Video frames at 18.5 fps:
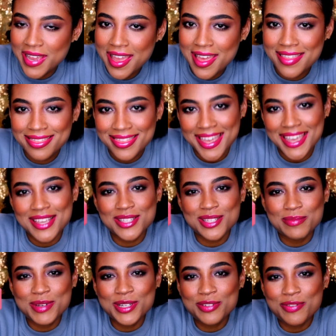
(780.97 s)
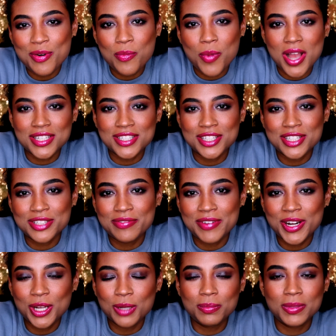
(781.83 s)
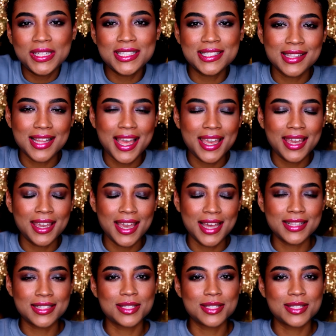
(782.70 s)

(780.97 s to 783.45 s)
yeah, thank you so much for watching this video. Please like and